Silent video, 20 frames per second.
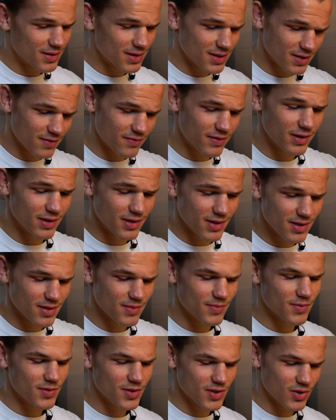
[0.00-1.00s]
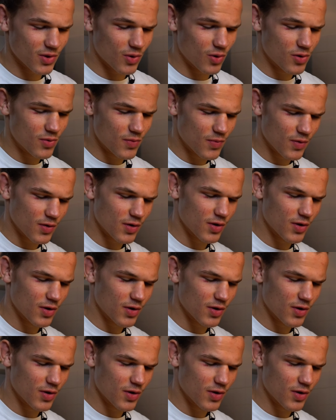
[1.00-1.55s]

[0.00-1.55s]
It feels so